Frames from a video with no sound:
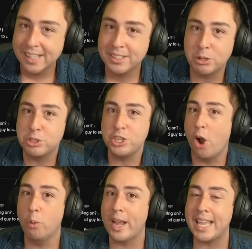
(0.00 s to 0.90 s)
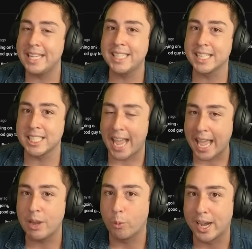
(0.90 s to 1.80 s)
There's no way he doesn't
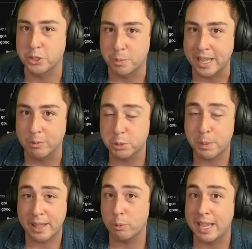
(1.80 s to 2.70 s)
hate watch me, which, by the way,